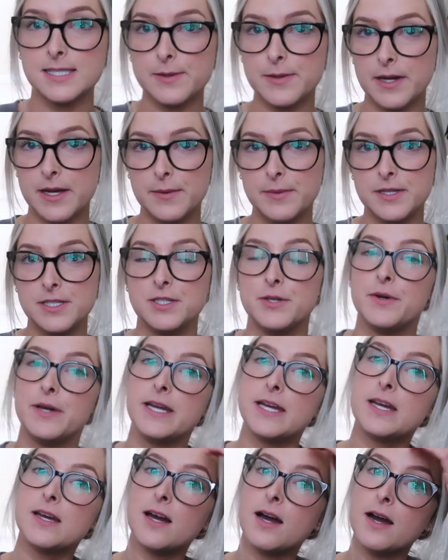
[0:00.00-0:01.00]
that's what i've been
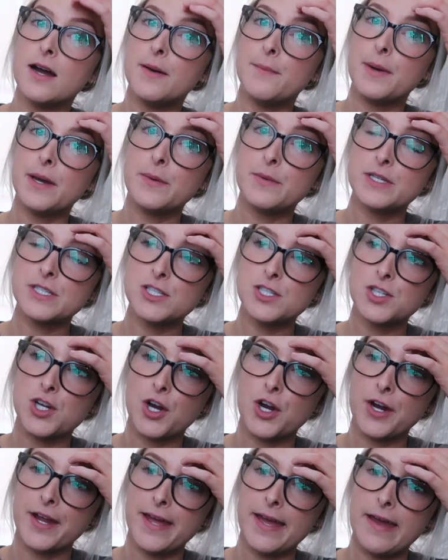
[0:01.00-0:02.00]
doing um, i went to
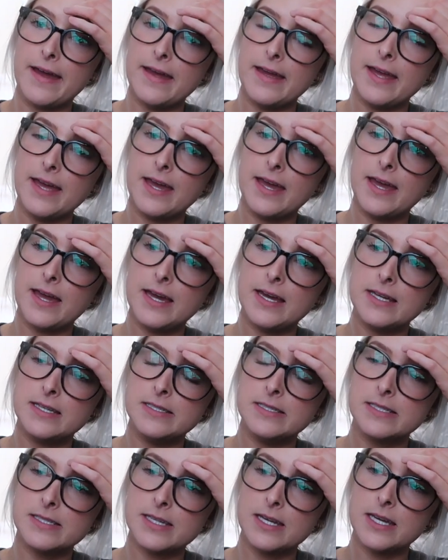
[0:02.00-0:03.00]
target
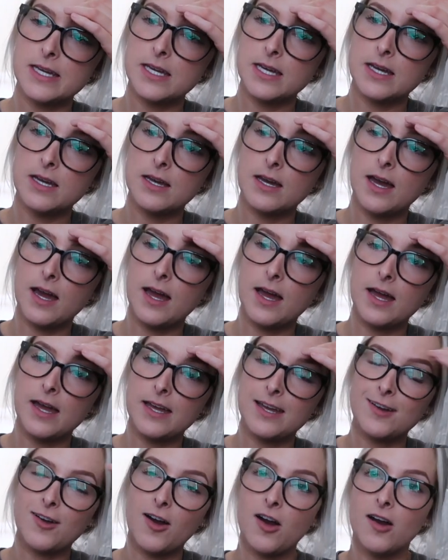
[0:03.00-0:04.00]
and
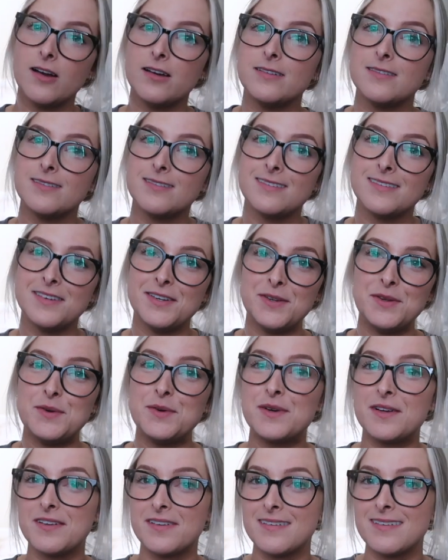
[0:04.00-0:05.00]
i got
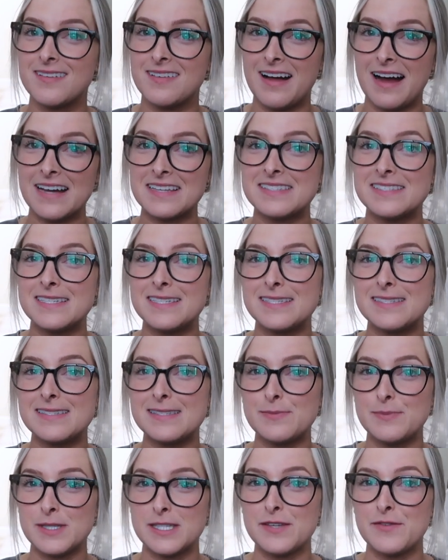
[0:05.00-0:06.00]
new glasses
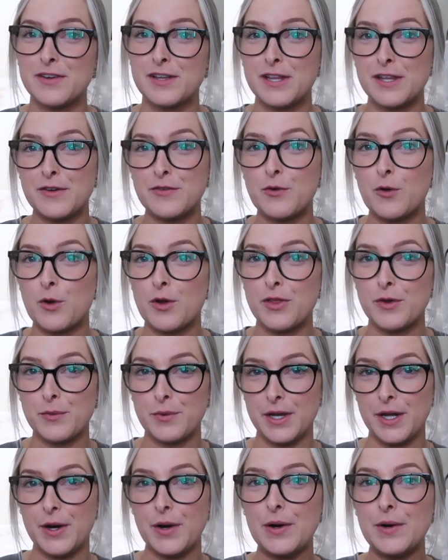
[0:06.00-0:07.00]
specifically for the
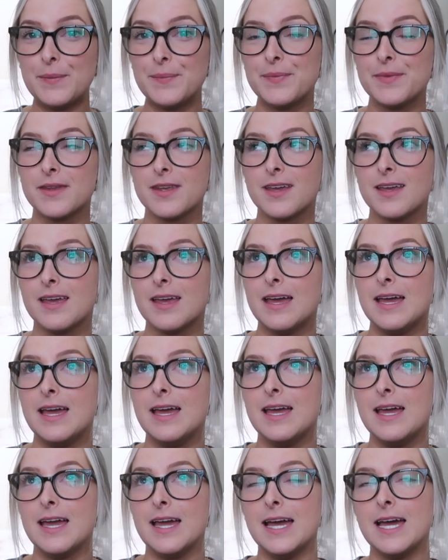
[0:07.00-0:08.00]
Reel
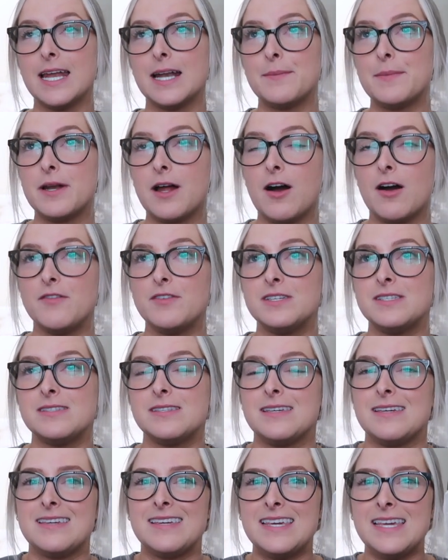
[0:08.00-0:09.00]
and I'm gonna
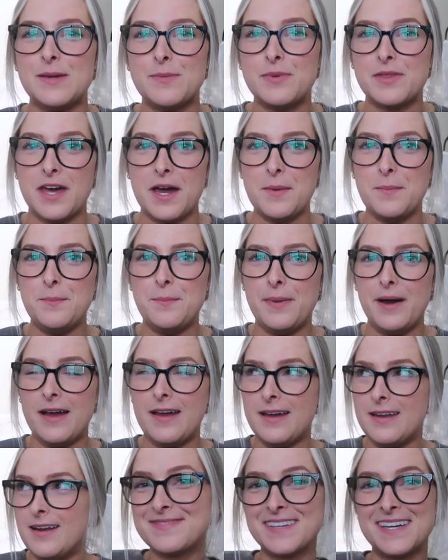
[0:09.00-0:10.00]
obviously keep them,
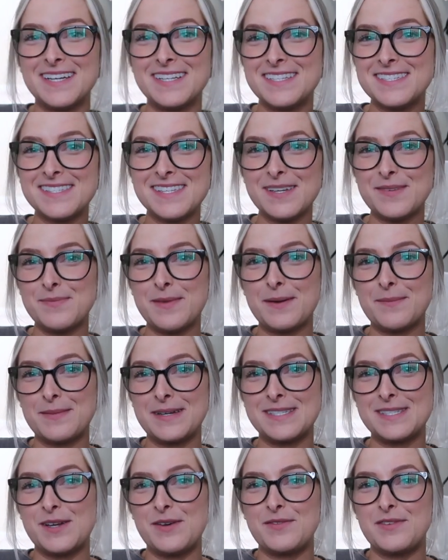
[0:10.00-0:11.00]
but I just like make
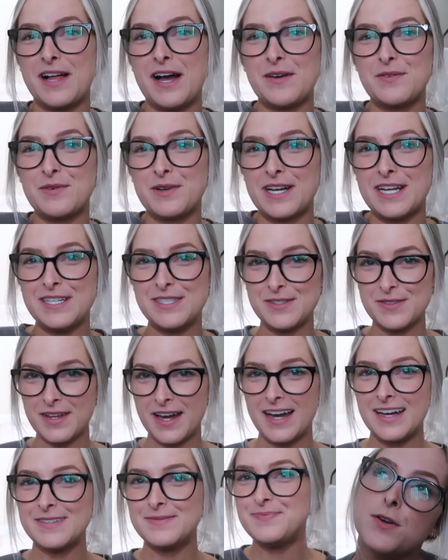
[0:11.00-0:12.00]
myself laugh when I do
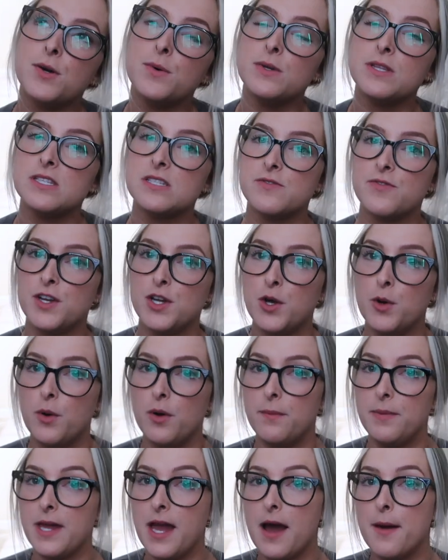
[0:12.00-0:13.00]
that. I don't know when this video
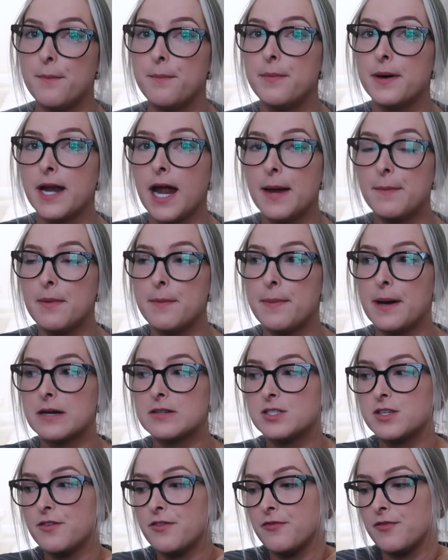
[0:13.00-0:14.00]
will be up, but I'm
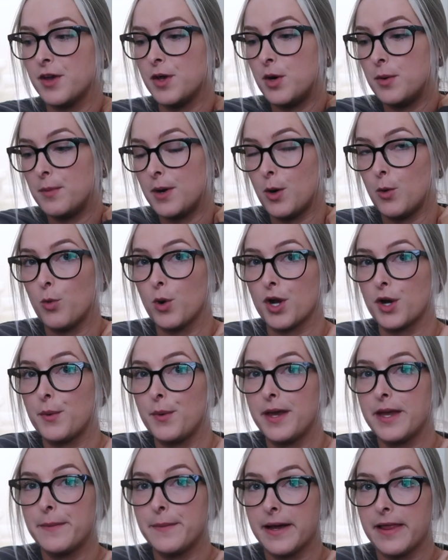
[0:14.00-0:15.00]
about to film a work
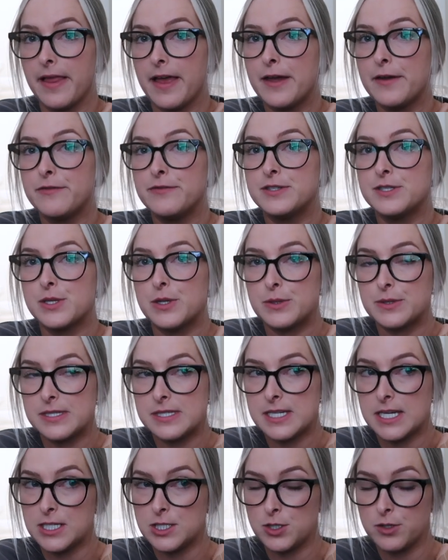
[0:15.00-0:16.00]
week in my life, so
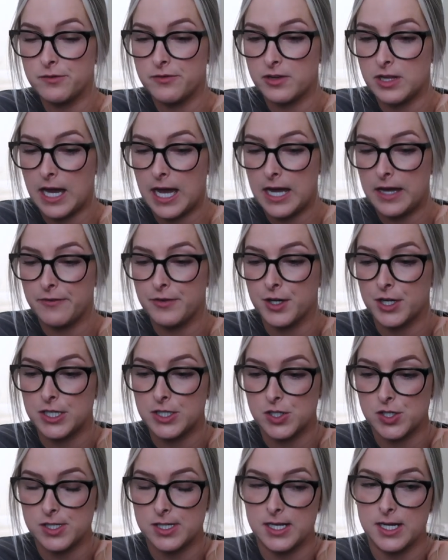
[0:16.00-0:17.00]
stay tuned for that if you're
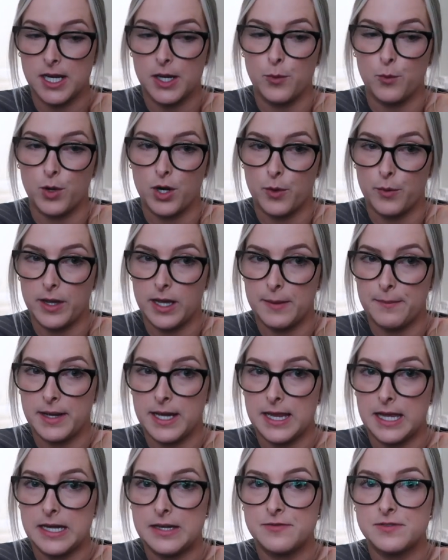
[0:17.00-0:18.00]
interested in work week in
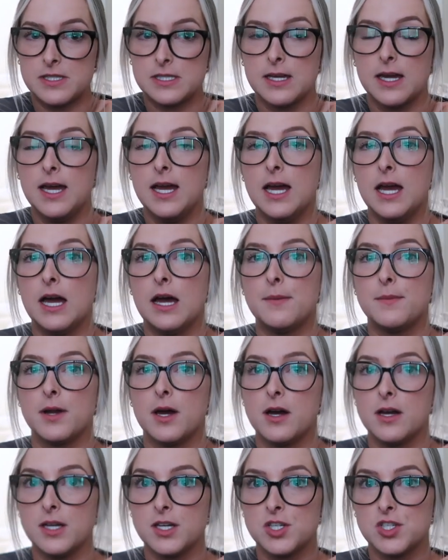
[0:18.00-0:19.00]
my life. I'm
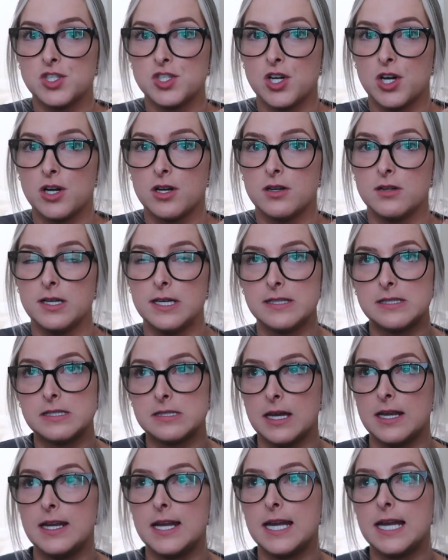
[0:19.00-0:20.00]
not gonna start, it's
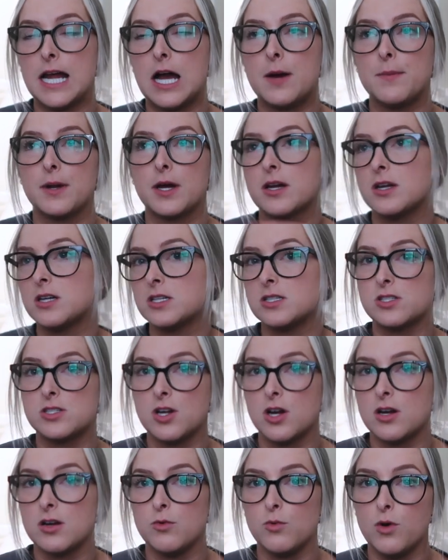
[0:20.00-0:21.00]
Sunday now, I'm not gonna
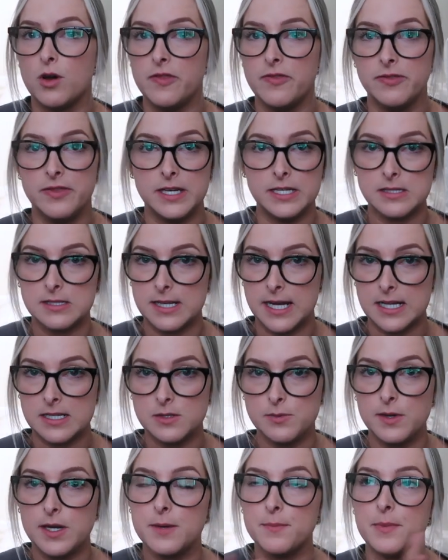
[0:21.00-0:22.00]
start one this
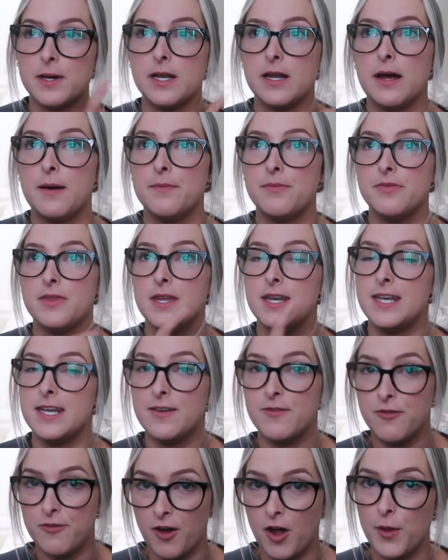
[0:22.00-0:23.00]
next week, but
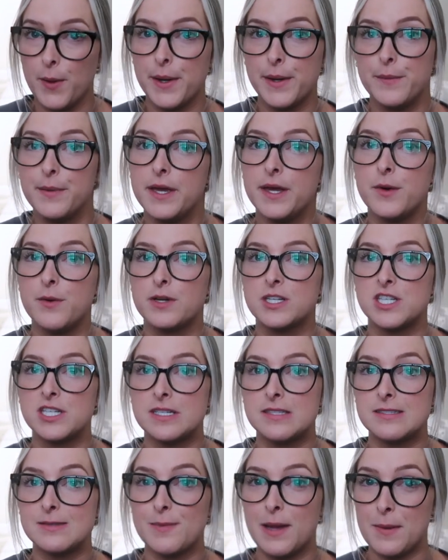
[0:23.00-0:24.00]
the following week, which
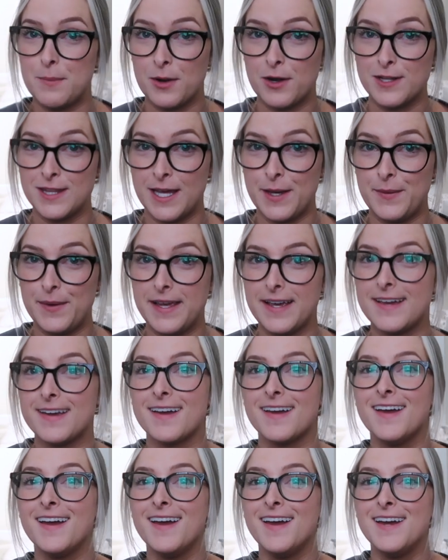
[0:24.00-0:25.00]
is my birthday
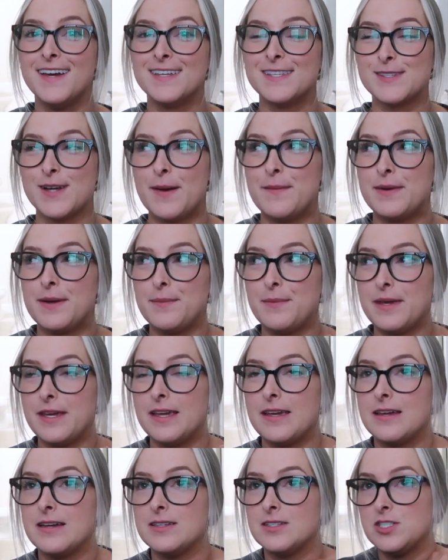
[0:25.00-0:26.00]
week. So I'm gonna
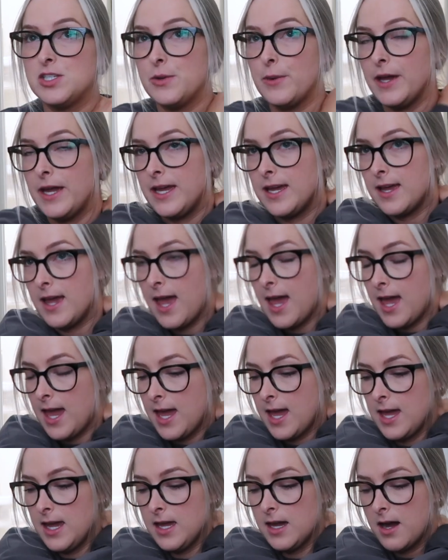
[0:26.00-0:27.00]
be doing
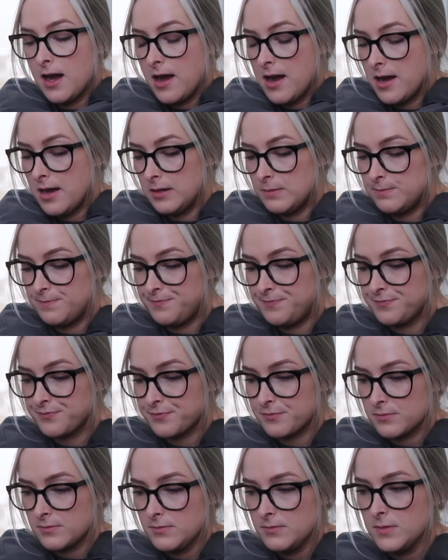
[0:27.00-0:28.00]
a um,
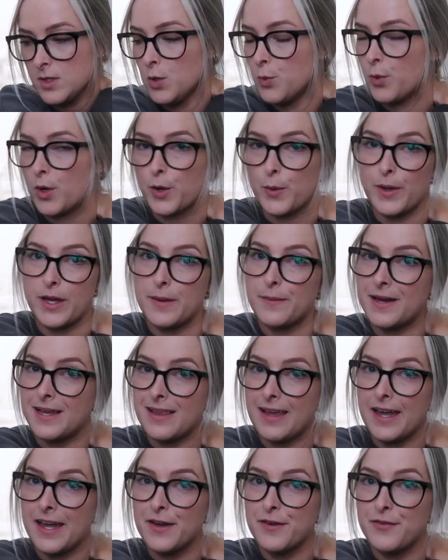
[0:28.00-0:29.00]
work week in my
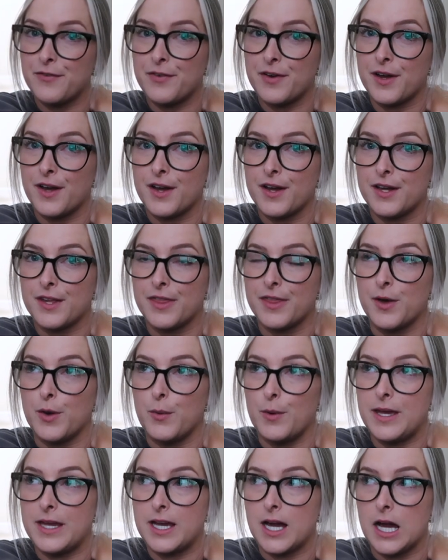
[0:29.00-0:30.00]
life the
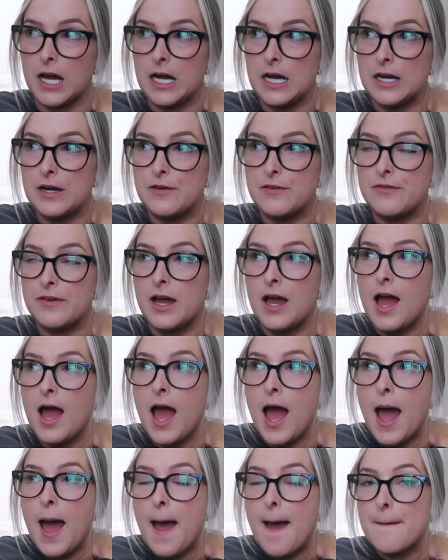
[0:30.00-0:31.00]
week of
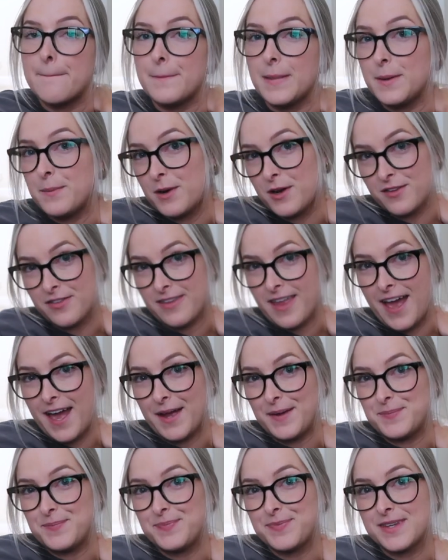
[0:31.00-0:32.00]
my
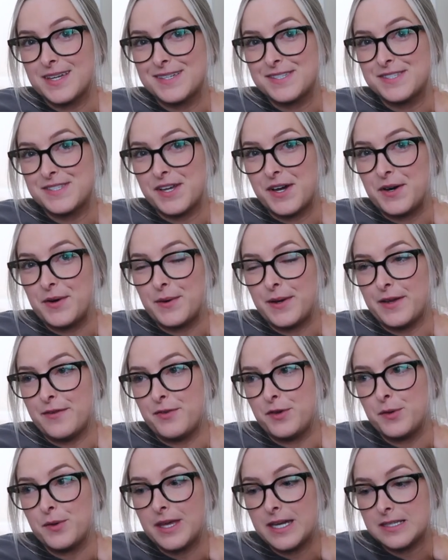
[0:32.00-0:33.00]
birthday. So
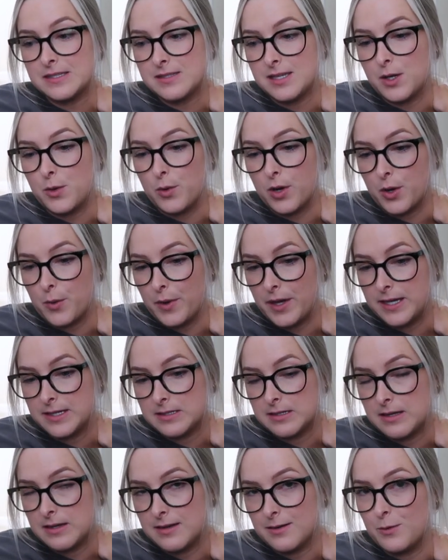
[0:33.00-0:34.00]
if you like seeing work
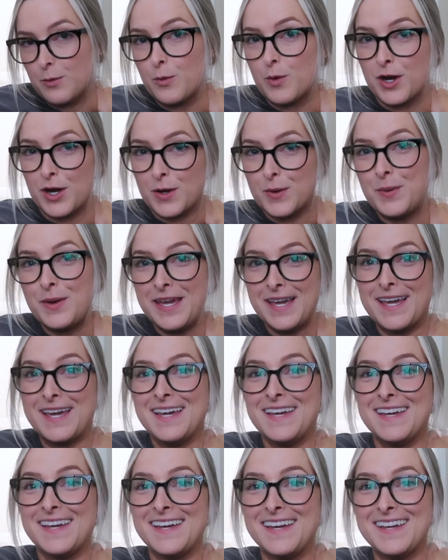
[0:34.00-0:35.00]
weeks, work week,